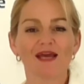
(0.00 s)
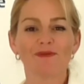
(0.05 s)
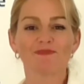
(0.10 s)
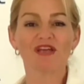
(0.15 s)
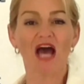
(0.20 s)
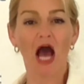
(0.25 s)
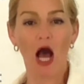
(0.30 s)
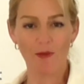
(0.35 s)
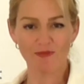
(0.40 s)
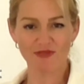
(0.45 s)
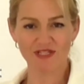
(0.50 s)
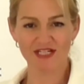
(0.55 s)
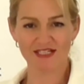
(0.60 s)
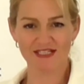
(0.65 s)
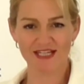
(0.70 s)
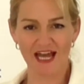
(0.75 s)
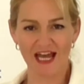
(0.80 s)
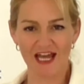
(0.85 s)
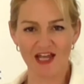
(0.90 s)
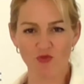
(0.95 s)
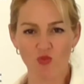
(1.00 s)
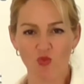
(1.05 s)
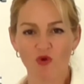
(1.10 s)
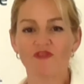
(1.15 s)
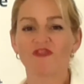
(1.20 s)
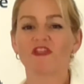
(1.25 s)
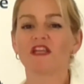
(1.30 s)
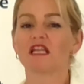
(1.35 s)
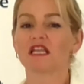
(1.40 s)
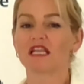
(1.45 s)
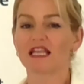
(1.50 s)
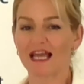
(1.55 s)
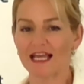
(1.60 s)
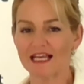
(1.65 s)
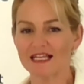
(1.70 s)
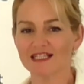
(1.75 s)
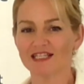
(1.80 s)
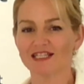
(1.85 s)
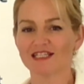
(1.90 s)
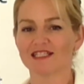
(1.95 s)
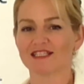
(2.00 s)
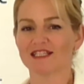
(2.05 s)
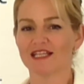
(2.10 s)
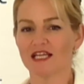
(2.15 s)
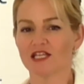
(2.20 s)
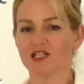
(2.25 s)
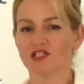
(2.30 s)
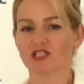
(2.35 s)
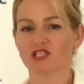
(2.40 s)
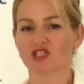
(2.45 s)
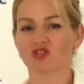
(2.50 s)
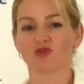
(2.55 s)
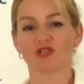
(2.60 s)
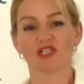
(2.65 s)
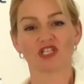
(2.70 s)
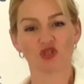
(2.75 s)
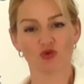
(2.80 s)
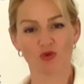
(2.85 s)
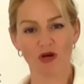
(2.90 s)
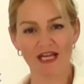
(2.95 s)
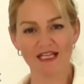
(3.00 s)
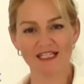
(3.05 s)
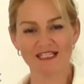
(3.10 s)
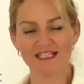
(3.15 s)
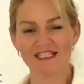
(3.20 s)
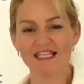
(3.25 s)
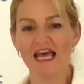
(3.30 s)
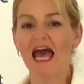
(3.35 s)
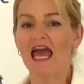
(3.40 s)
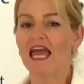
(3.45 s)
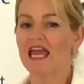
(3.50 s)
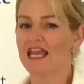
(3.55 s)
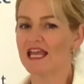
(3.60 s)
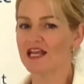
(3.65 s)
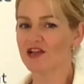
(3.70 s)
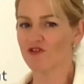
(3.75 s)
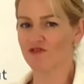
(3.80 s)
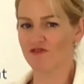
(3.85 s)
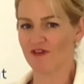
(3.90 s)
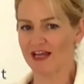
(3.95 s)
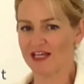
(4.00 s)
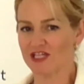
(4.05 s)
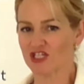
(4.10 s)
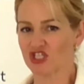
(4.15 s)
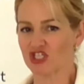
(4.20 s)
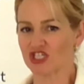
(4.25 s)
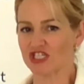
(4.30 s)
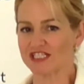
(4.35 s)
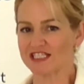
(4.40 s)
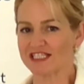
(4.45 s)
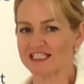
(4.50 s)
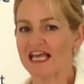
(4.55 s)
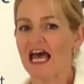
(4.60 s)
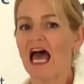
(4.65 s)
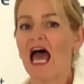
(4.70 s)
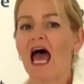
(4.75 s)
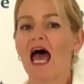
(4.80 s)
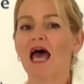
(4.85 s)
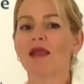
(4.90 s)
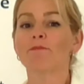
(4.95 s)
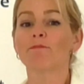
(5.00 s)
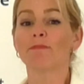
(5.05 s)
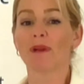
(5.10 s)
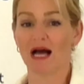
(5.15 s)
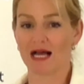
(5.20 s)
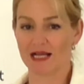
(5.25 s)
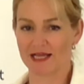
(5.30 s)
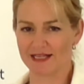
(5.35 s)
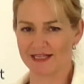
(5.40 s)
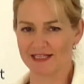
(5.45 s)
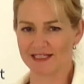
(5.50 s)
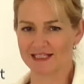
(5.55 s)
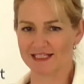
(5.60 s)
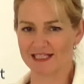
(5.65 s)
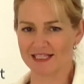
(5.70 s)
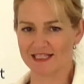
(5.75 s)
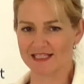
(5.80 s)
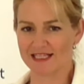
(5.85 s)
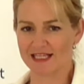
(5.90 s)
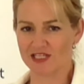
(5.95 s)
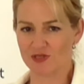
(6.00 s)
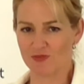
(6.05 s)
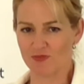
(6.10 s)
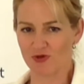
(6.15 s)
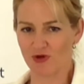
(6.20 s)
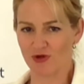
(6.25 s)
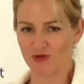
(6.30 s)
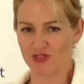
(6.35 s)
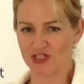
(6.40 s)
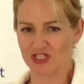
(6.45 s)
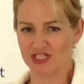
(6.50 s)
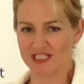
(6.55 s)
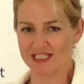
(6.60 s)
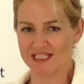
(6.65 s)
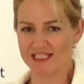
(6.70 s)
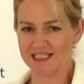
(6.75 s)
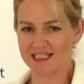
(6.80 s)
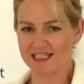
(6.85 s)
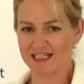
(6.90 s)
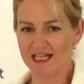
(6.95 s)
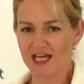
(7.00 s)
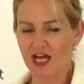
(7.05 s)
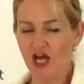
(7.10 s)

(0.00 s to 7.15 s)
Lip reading: kept up to date with the latest industry trends, innovations, and marketing success approaches.